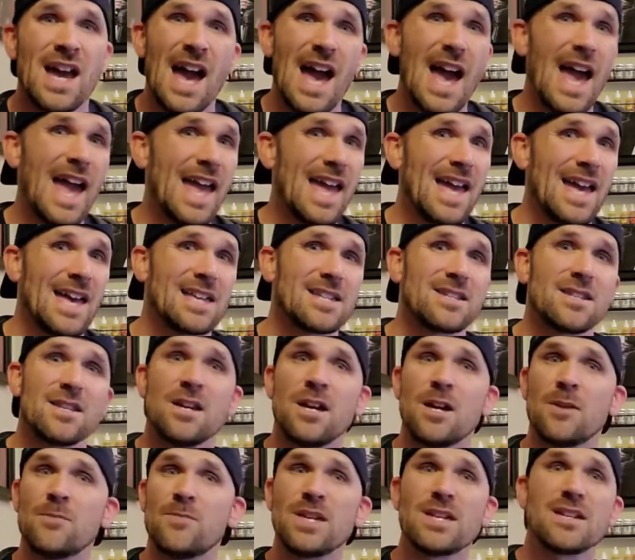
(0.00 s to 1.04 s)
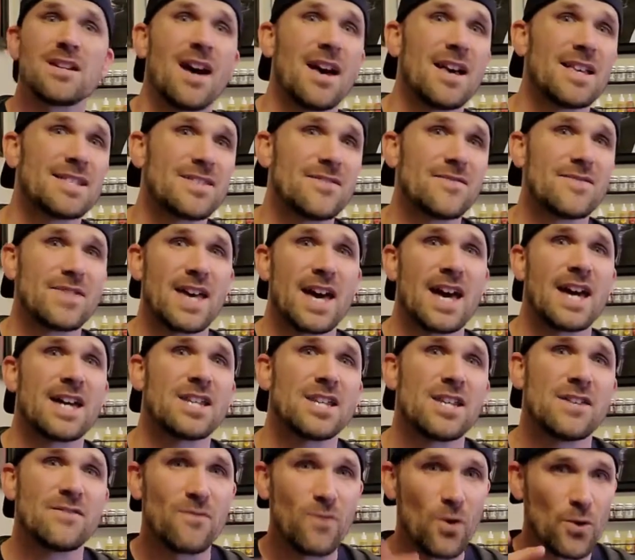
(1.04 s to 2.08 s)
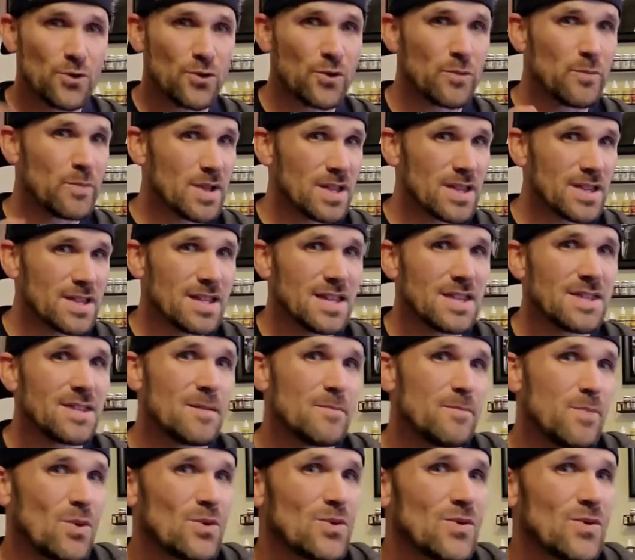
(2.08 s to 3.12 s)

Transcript: And because of that invulnerability that both